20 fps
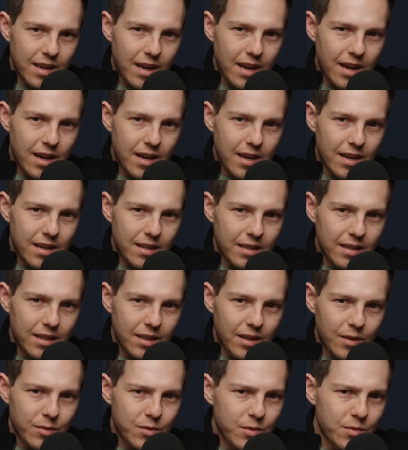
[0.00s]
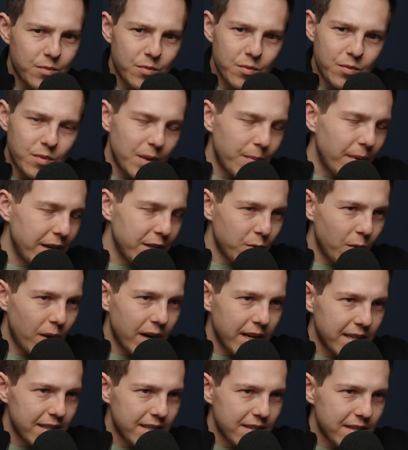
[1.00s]
uh, you know I was in my
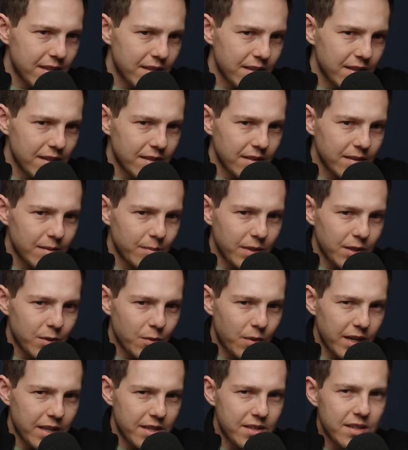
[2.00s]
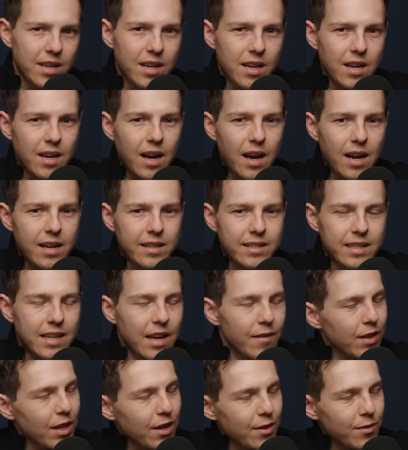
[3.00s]
twenties, uh, mid twenties didn't
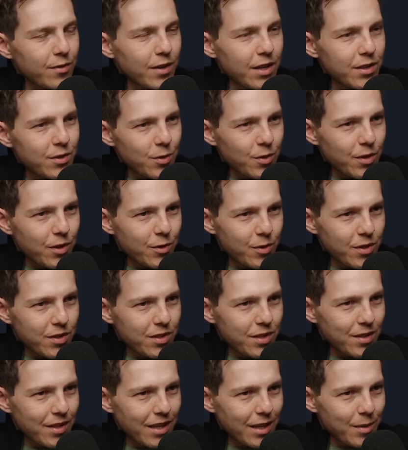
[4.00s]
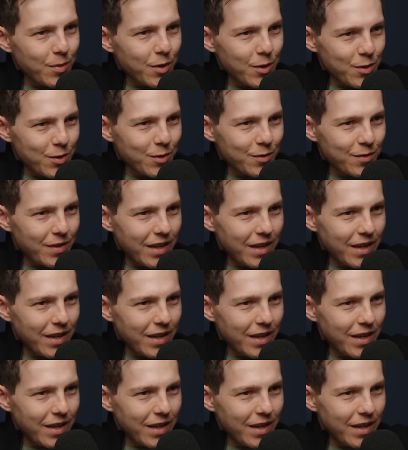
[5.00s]
have a lot of friends who were interested in like personal